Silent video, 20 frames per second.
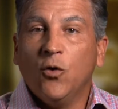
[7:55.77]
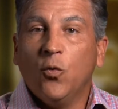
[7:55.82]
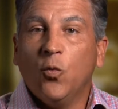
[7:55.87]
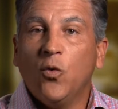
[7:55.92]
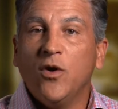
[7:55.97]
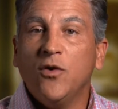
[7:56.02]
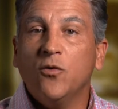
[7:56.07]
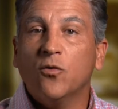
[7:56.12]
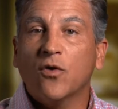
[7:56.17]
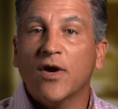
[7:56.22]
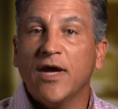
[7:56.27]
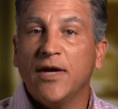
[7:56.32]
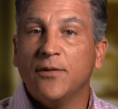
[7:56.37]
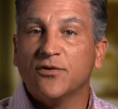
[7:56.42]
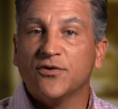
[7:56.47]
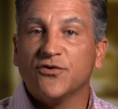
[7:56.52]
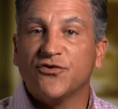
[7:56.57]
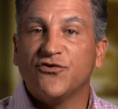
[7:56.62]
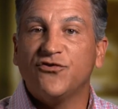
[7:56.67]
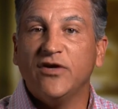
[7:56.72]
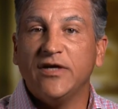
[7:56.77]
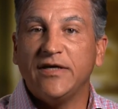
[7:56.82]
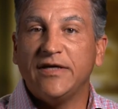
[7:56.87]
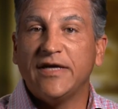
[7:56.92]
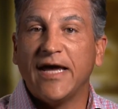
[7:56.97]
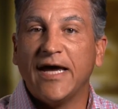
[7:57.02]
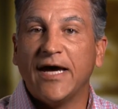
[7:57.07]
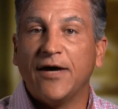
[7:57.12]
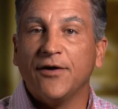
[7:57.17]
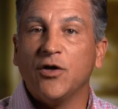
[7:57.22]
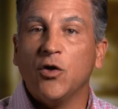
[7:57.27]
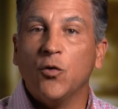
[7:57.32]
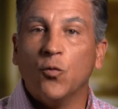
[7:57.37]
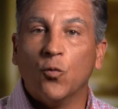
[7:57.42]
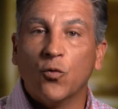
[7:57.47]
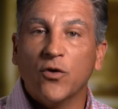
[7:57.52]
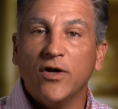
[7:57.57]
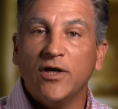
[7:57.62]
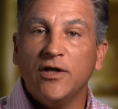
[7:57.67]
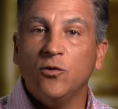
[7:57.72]
We were able to sit down
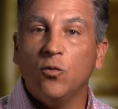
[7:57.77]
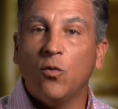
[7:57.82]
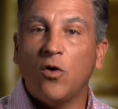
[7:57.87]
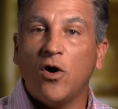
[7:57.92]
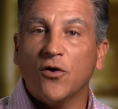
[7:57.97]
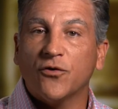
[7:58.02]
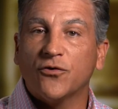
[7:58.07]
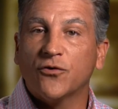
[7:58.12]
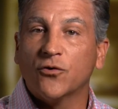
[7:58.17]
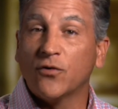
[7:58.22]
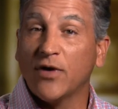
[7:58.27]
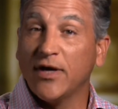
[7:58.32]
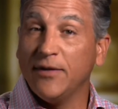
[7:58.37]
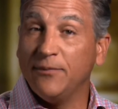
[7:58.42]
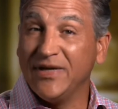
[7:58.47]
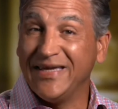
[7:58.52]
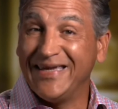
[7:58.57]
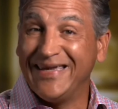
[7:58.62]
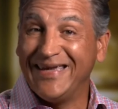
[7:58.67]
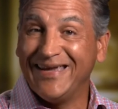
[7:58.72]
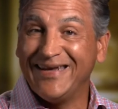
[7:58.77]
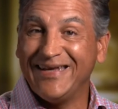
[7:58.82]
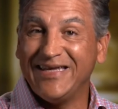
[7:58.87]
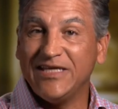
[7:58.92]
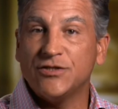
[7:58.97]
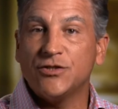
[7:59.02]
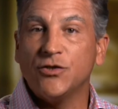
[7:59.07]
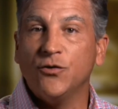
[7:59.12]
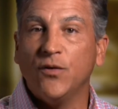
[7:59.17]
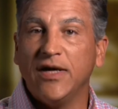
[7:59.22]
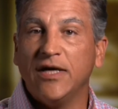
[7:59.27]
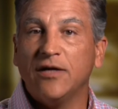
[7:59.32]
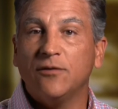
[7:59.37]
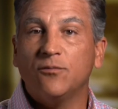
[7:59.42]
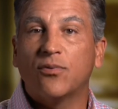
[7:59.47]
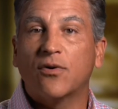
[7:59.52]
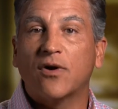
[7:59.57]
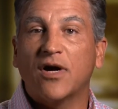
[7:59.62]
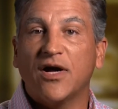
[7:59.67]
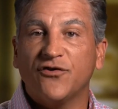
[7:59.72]
and really walk through a beginning to end
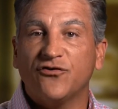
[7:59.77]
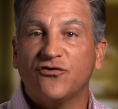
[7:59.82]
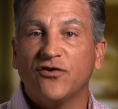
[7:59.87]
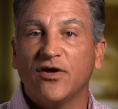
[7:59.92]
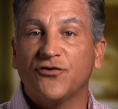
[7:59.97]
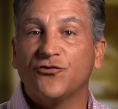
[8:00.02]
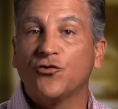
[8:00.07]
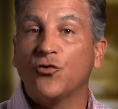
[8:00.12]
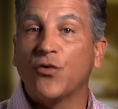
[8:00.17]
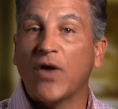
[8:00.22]
process on